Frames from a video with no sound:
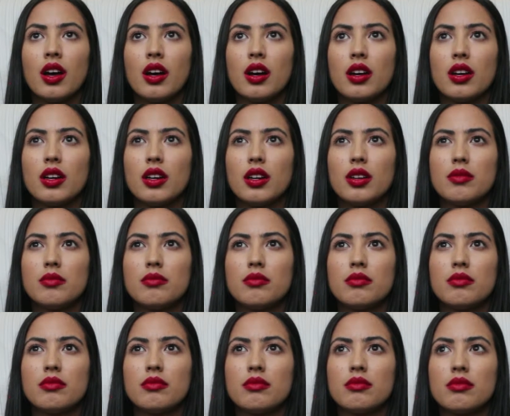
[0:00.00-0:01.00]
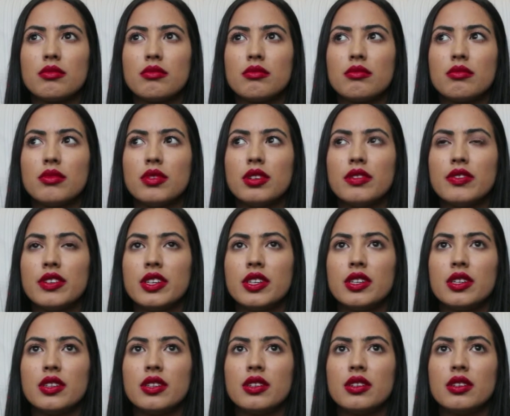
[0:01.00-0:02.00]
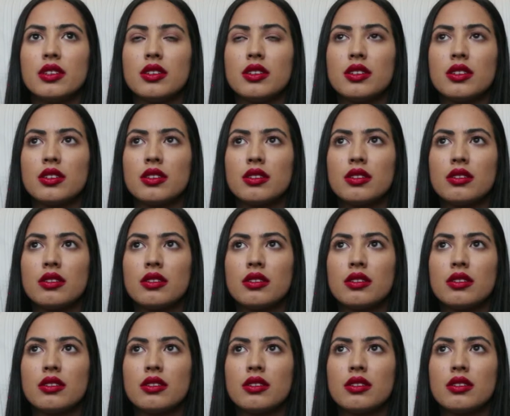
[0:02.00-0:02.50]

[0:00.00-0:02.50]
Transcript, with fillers: um, even